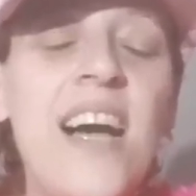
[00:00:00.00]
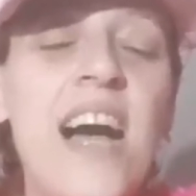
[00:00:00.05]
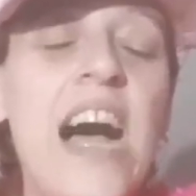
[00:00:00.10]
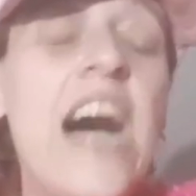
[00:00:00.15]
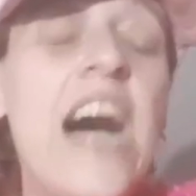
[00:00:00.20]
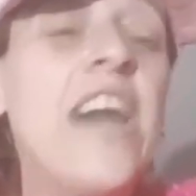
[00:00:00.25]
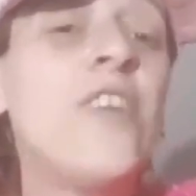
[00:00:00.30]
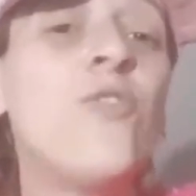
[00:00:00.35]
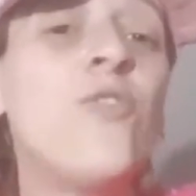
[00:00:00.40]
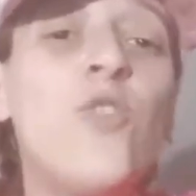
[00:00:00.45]

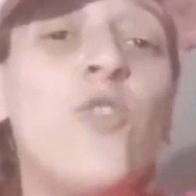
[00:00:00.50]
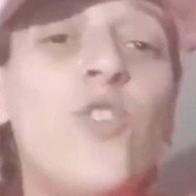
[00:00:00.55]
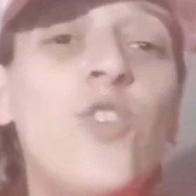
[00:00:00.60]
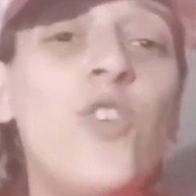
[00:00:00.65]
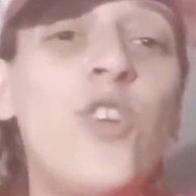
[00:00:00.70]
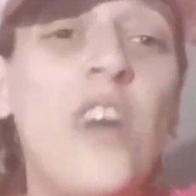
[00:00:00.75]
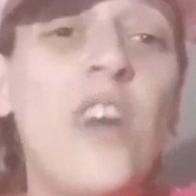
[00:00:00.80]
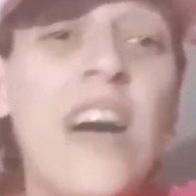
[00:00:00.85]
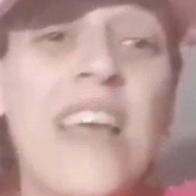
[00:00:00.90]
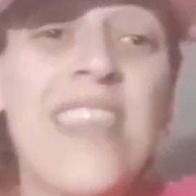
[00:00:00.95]
I
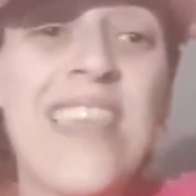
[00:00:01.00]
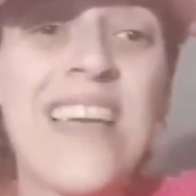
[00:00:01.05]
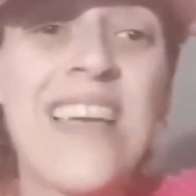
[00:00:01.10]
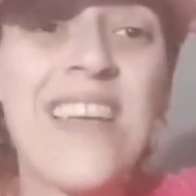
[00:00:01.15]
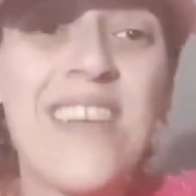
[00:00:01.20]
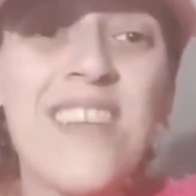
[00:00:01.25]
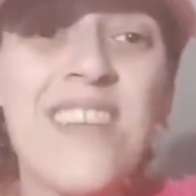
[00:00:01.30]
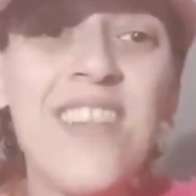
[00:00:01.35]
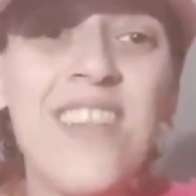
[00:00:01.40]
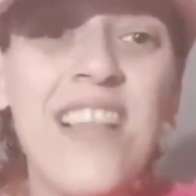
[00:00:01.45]
know, I
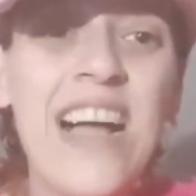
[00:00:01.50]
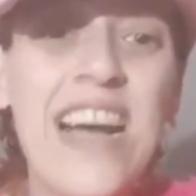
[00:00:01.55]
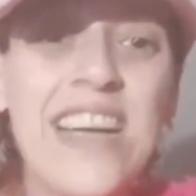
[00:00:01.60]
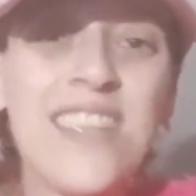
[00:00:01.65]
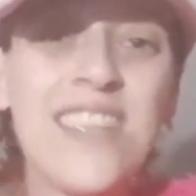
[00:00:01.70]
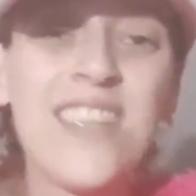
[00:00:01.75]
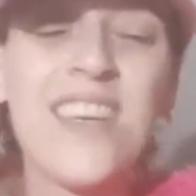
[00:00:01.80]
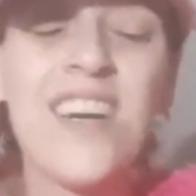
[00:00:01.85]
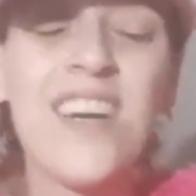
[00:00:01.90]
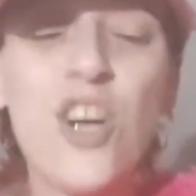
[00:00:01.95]
think I'll
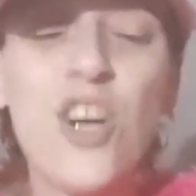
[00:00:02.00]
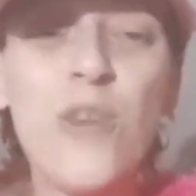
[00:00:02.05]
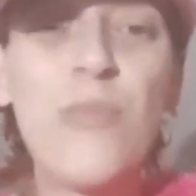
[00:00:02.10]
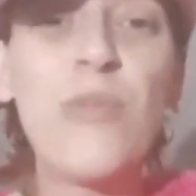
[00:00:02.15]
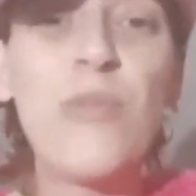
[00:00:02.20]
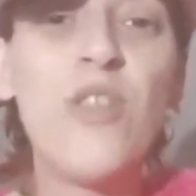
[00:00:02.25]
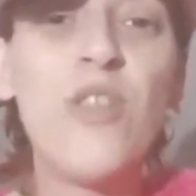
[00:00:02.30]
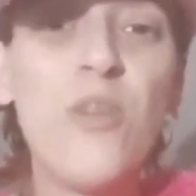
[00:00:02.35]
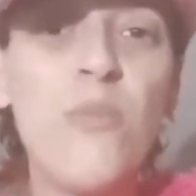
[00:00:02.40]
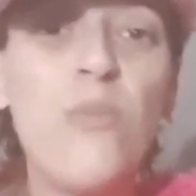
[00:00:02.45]
add a
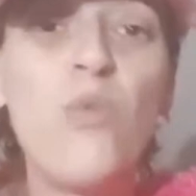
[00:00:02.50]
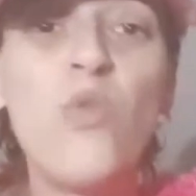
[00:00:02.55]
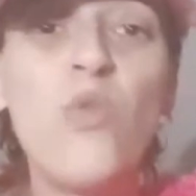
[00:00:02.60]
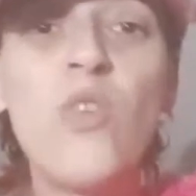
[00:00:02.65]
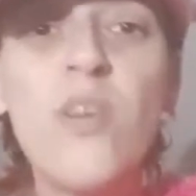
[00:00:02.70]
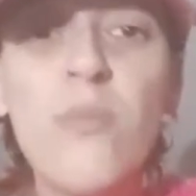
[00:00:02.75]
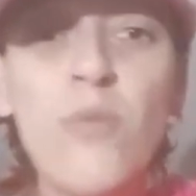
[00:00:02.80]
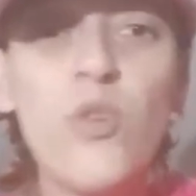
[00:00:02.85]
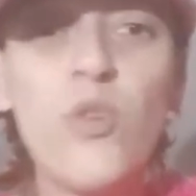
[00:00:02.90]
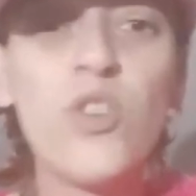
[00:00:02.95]
couple
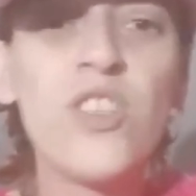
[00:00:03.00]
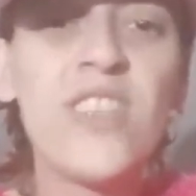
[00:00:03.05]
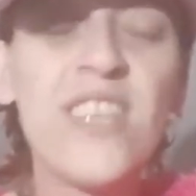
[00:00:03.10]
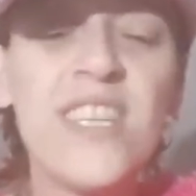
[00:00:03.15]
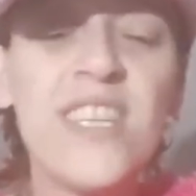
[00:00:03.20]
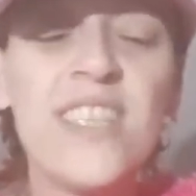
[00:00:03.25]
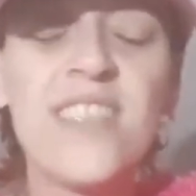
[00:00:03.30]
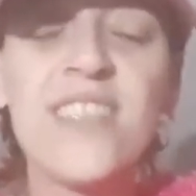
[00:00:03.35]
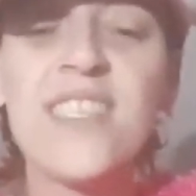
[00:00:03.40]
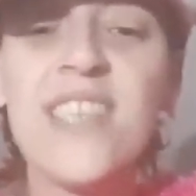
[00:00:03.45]
more
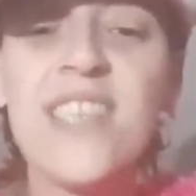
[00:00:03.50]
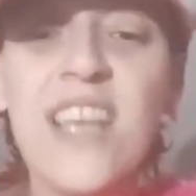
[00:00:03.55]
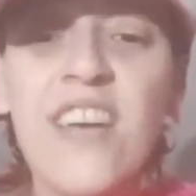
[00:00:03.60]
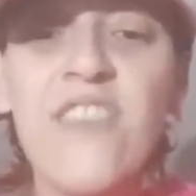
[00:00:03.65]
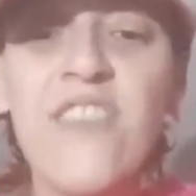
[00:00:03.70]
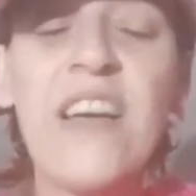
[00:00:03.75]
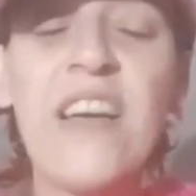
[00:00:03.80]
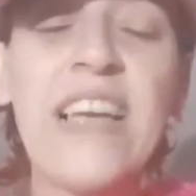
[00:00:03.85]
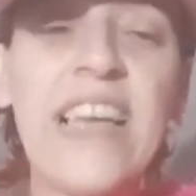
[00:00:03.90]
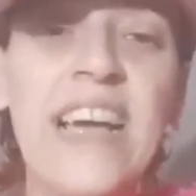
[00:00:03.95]
moderators
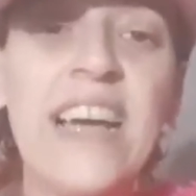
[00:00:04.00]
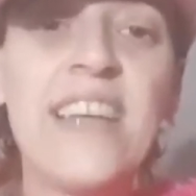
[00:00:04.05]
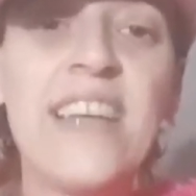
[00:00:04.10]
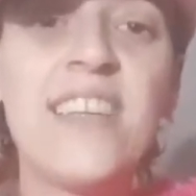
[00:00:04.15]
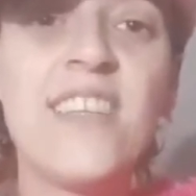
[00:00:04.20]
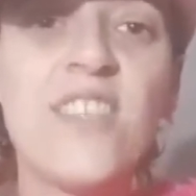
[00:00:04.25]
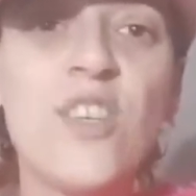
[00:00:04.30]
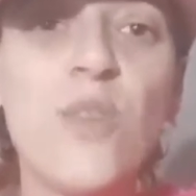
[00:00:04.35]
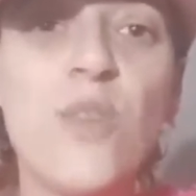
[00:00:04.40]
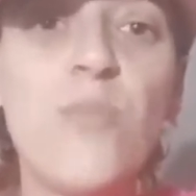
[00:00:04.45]
if I can
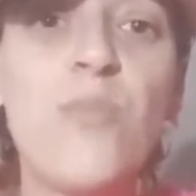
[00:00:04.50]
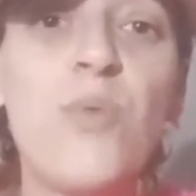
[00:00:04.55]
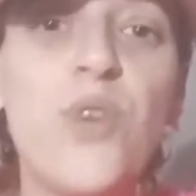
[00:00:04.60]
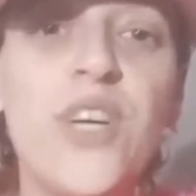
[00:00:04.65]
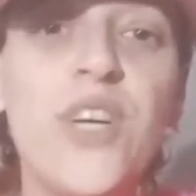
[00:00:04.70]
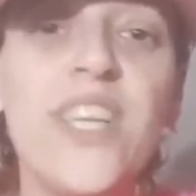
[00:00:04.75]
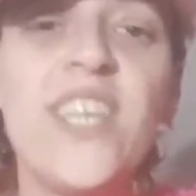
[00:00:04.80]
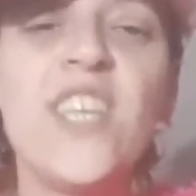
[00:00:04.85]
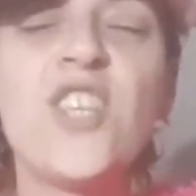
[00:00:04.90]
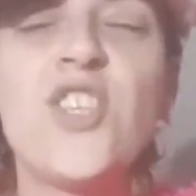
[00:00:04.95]
at some
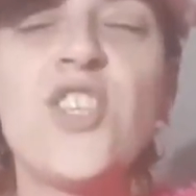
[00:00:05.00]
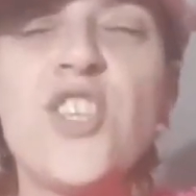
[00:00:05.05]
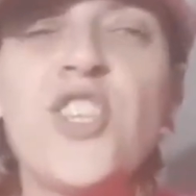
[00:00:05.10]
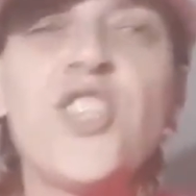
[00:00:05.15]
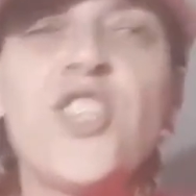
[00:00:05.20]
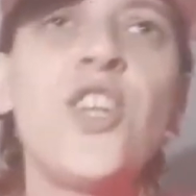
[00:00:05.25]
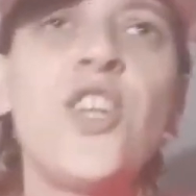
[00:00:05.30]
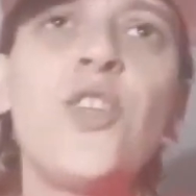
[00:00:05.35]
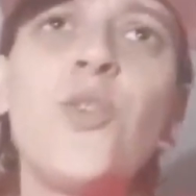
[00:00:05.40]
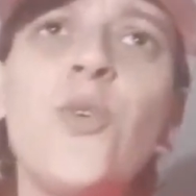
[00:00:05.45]
point. It's just
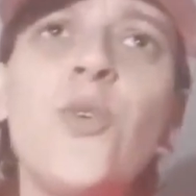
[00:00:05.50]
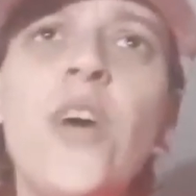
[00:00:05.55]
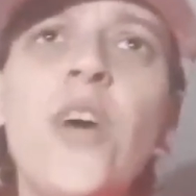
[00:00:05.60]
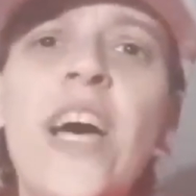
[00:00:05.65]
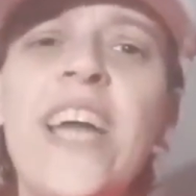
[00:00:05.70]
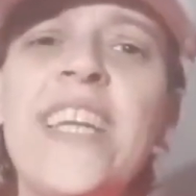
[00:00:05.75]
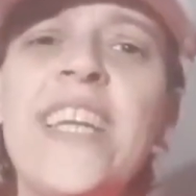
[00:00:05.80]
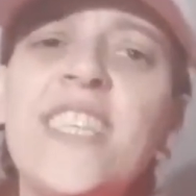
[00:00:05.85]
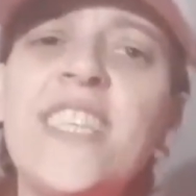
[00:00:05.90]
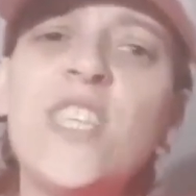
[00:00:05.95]
to do it,
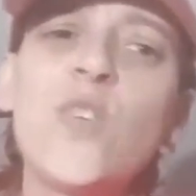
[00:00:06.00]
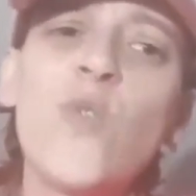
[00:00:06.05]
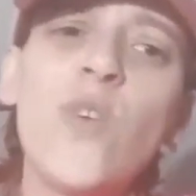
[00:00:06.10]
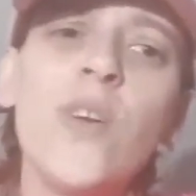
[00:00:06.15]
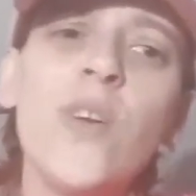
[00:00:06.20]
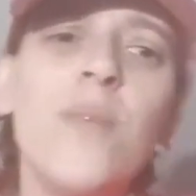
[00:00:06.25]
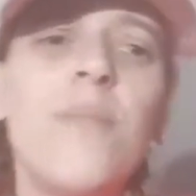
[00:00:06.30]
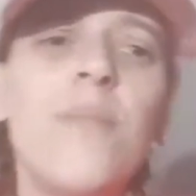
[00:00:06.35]
I need to go into